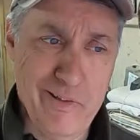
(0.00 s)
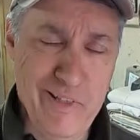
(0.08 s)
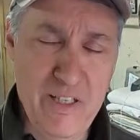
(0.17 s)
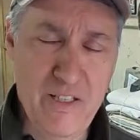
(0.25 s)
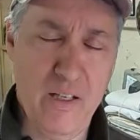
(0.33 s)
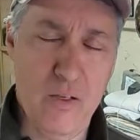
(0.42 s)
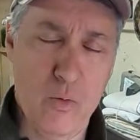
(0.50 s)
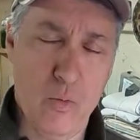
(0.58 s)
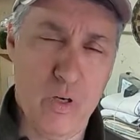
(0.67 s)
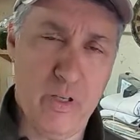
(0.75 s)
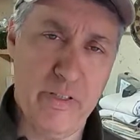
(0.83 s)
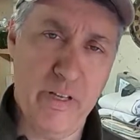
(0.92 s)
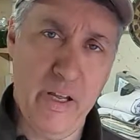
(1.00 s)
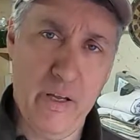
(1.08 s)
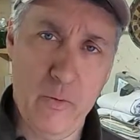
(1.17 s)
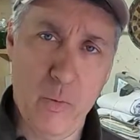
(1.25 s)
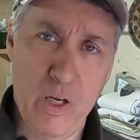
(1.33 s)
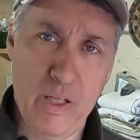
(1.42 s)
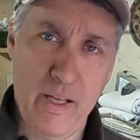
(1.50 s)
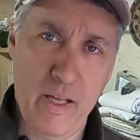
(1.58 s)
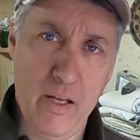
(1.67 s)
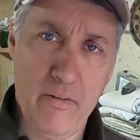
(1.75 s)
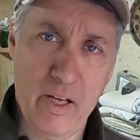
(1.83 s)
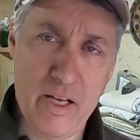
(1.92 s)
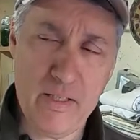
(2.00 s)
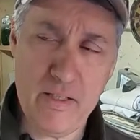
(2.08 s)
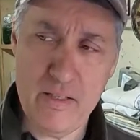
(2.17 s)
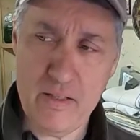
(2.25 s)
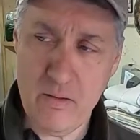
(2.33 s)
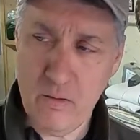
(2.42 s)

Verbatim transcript: detail work done while I have access